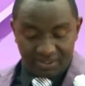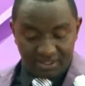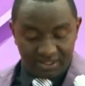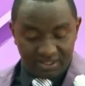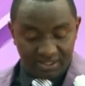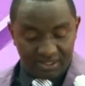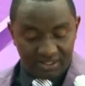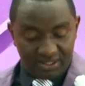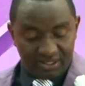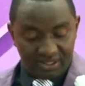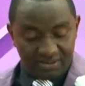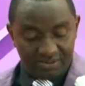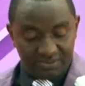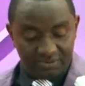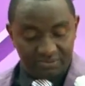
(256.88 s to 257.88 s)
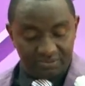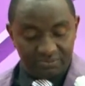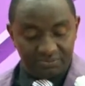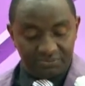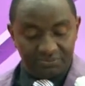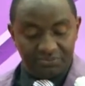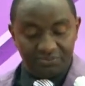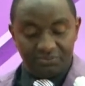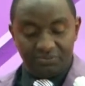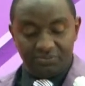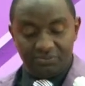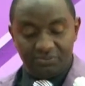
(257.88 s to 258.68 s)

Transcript: (silence)